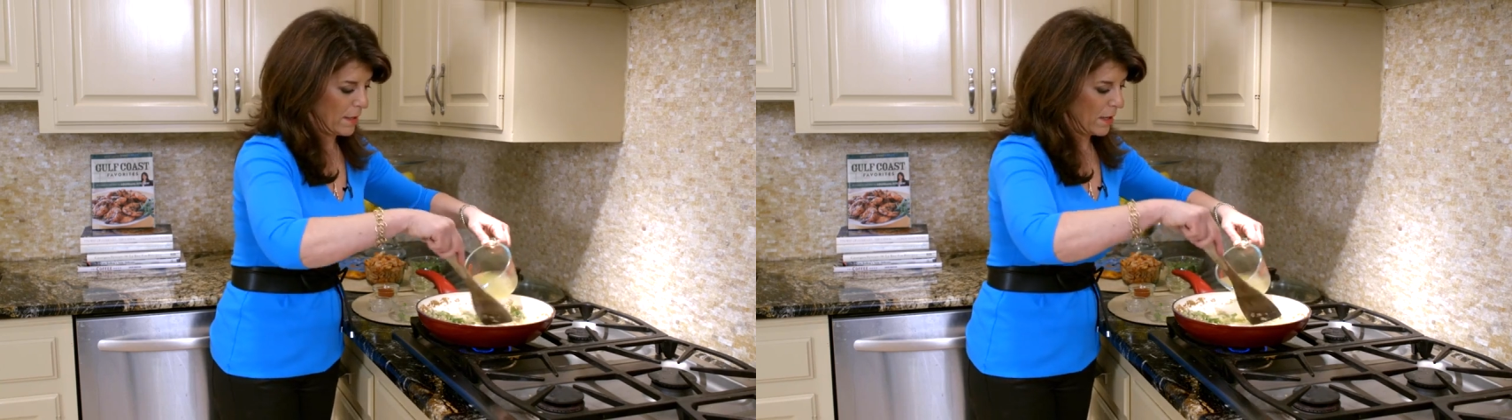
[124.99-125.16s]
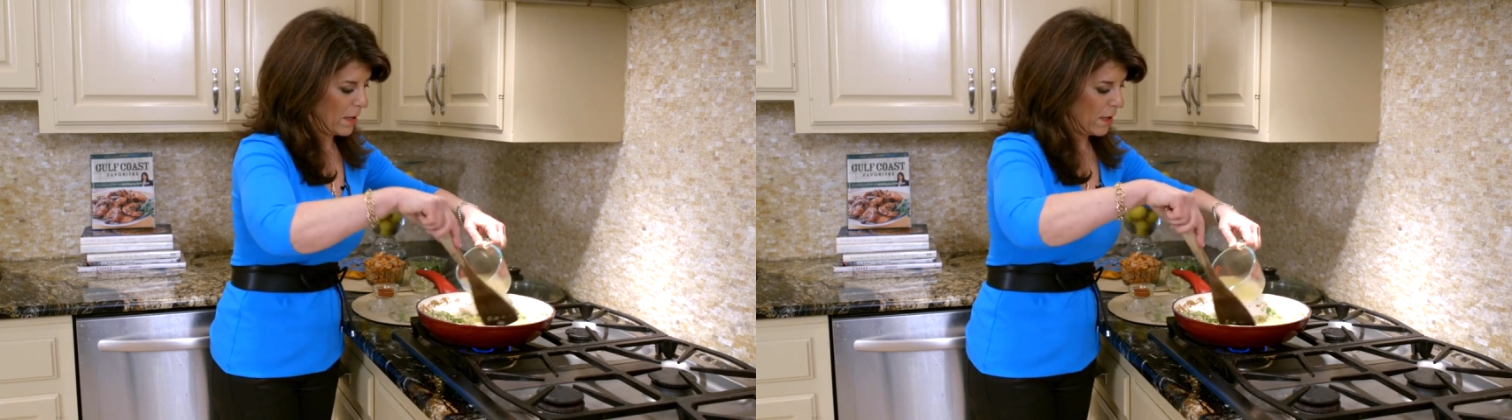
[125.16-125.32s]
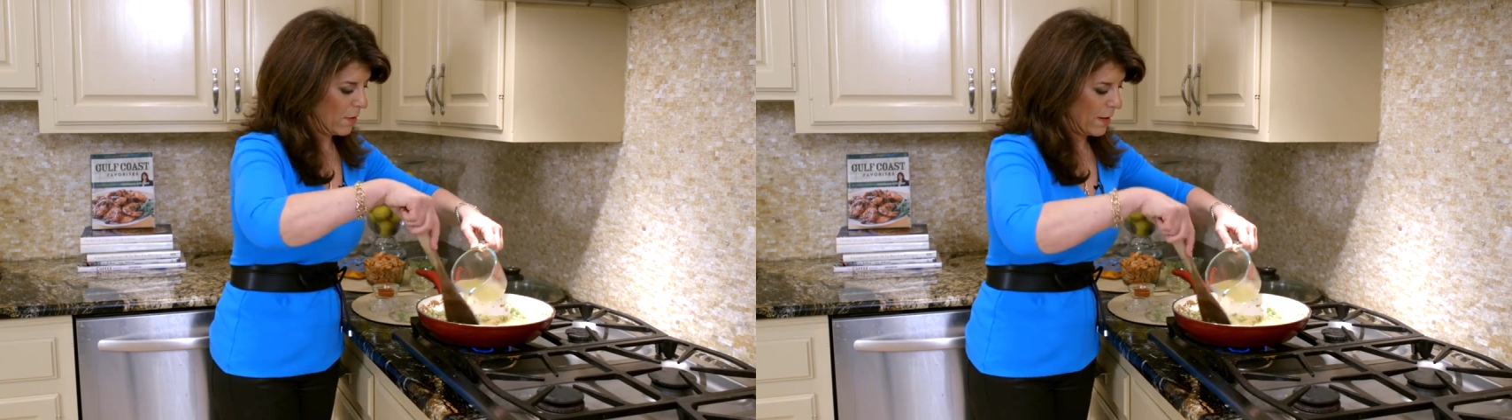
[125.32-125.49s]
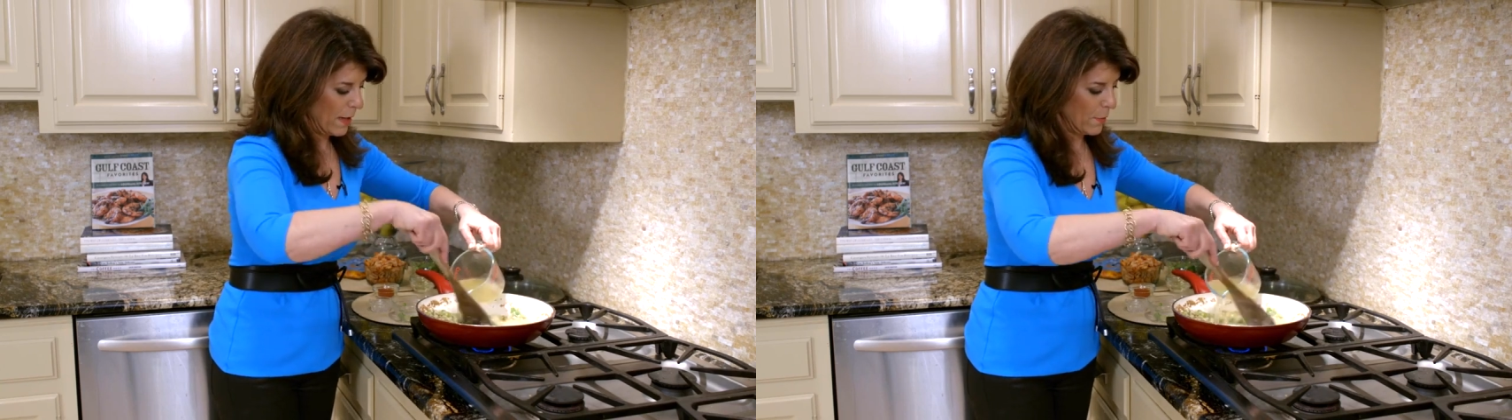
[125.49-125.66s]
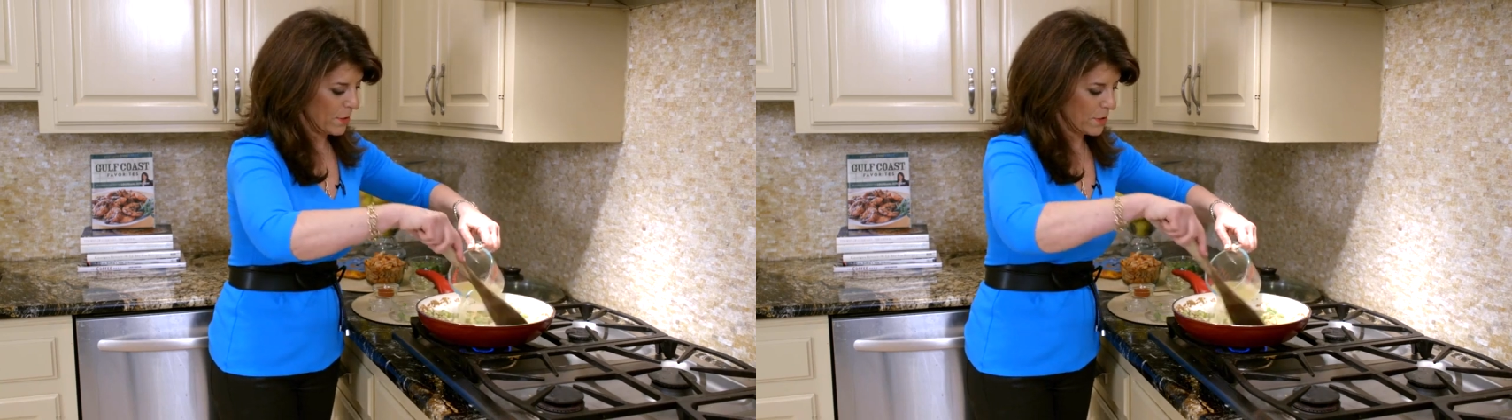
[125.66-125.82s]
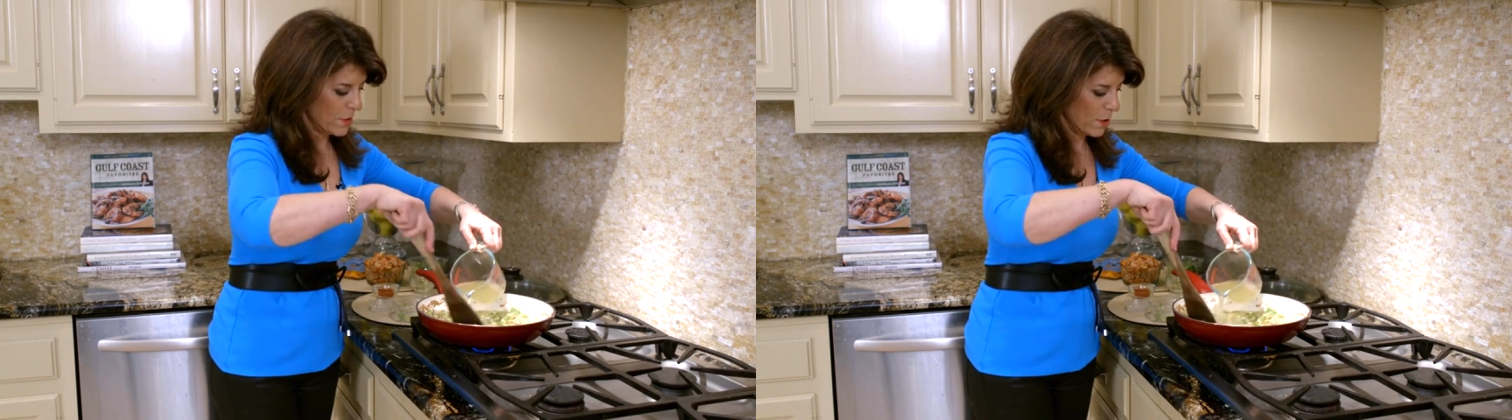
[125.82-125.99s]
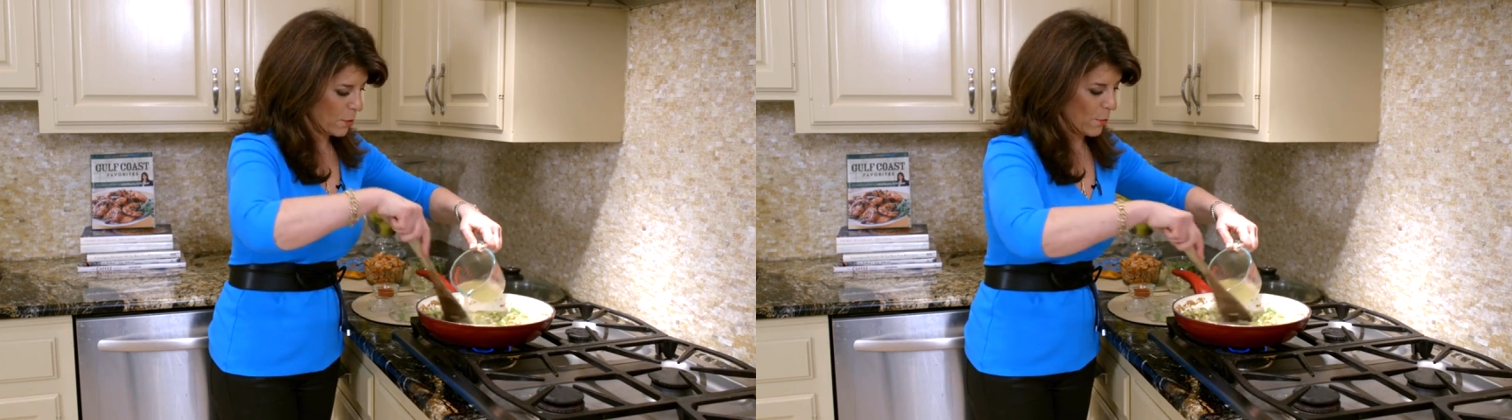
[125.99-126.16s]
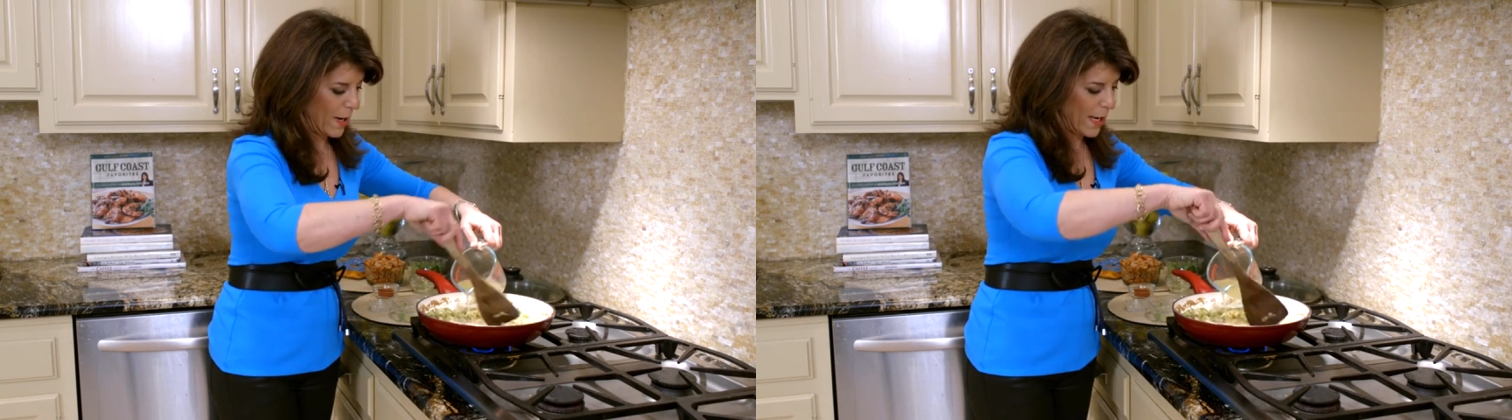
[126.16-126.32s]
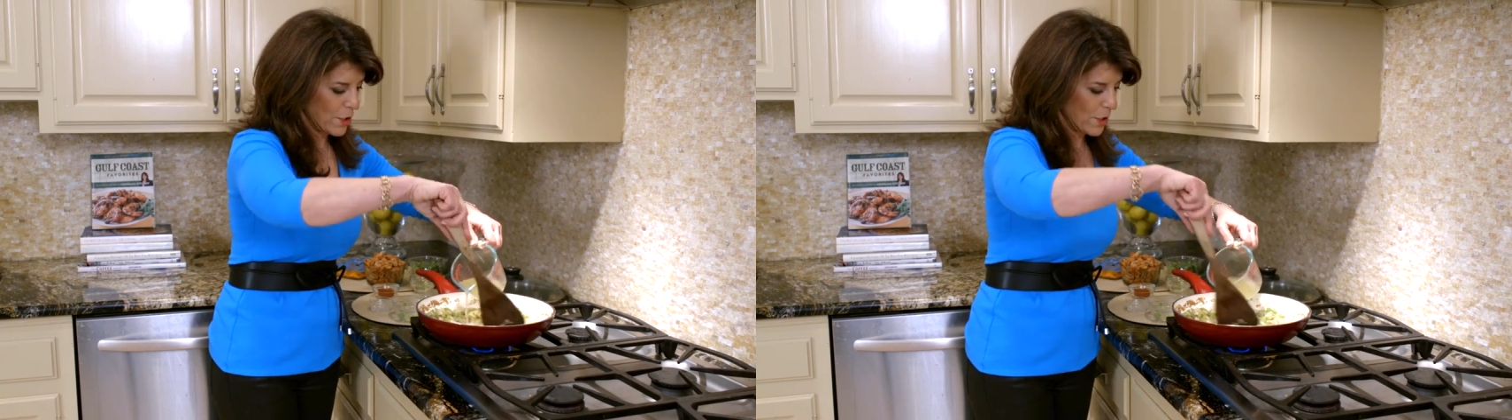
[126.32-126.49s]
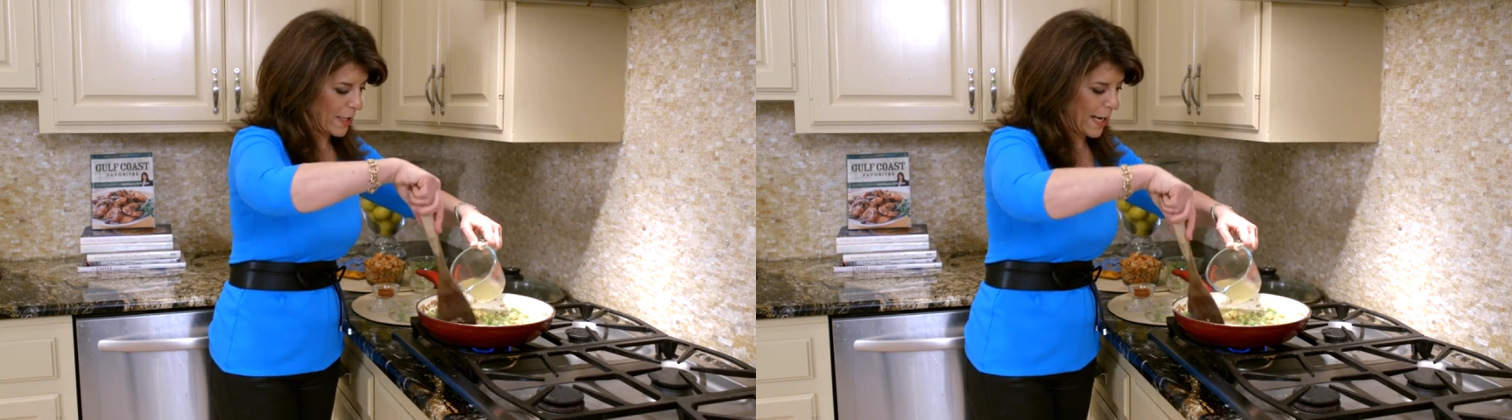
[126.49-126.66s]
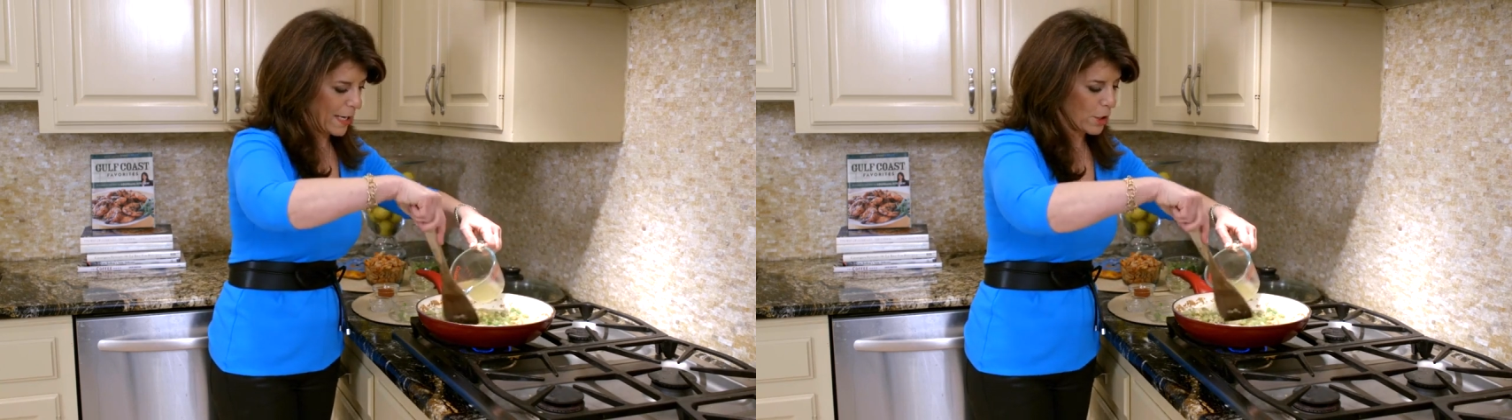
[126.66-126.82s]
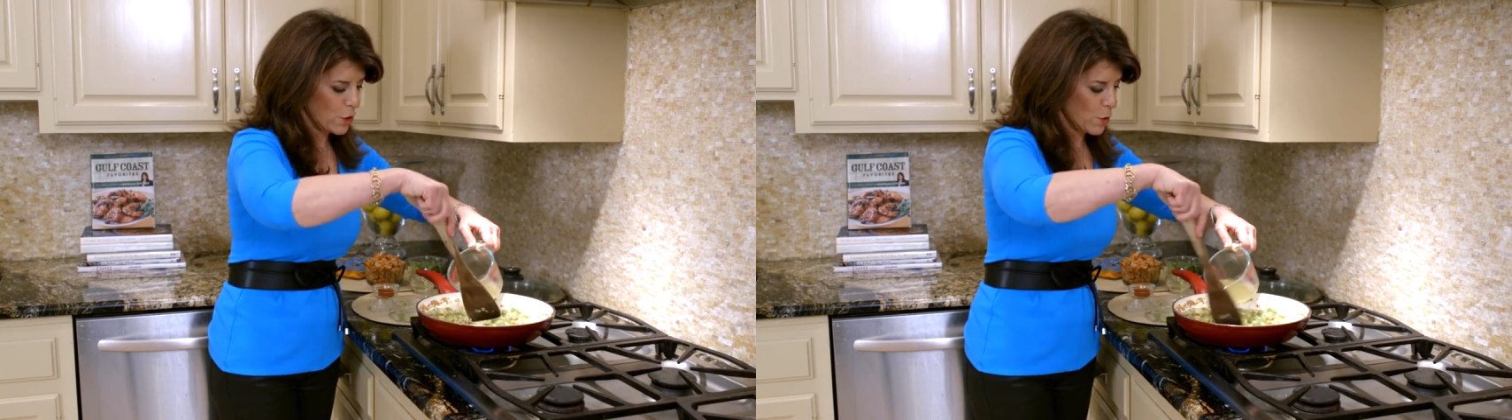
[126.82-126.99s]
All right, we're just going to gradually
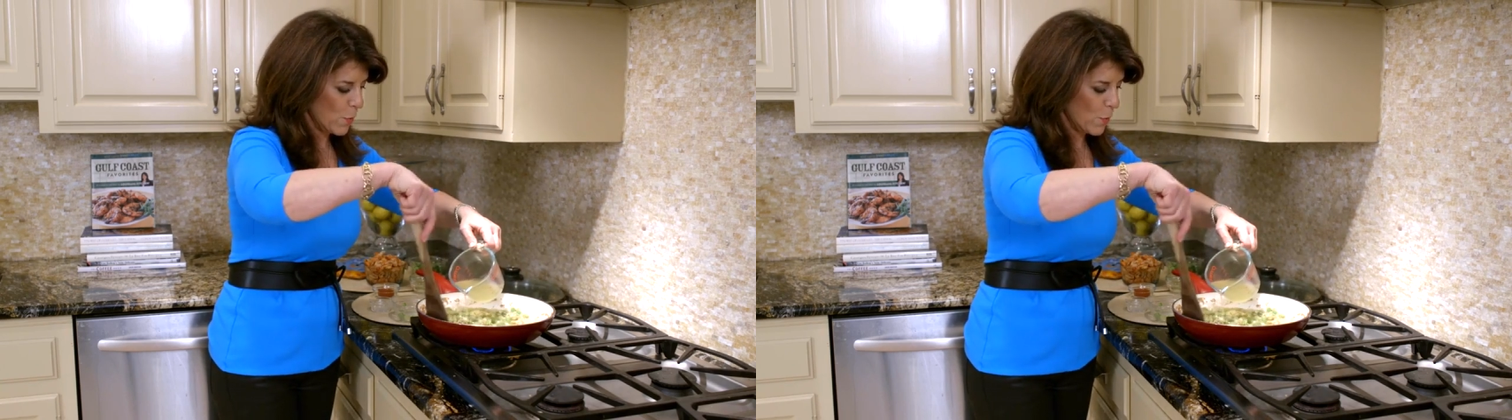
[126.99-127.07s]
add it because